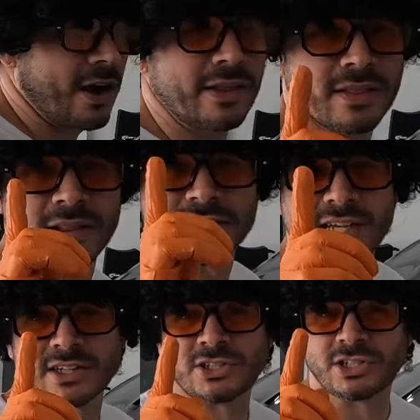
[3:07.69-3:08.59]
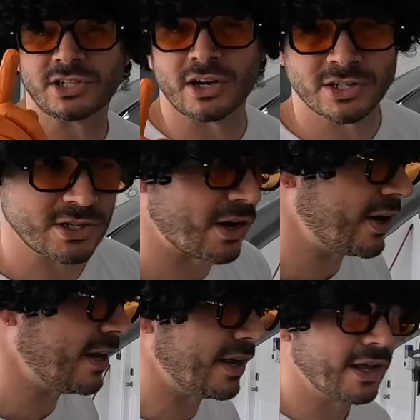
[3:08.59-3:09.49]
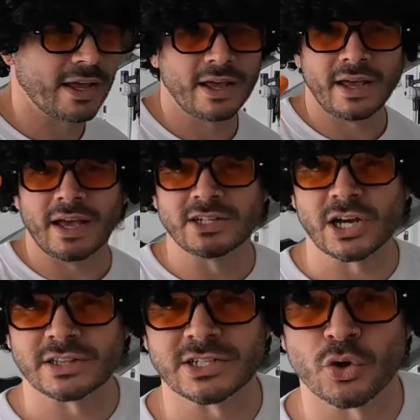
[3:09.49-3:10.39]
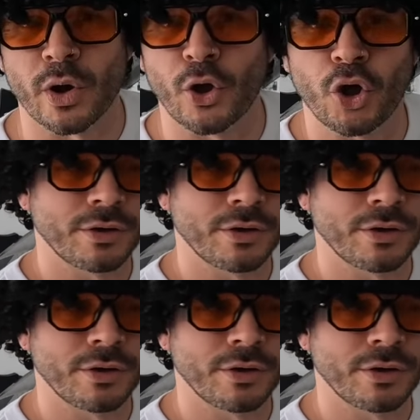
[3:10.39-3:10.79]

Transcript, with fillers: right, let's get the GTR started and check this oil.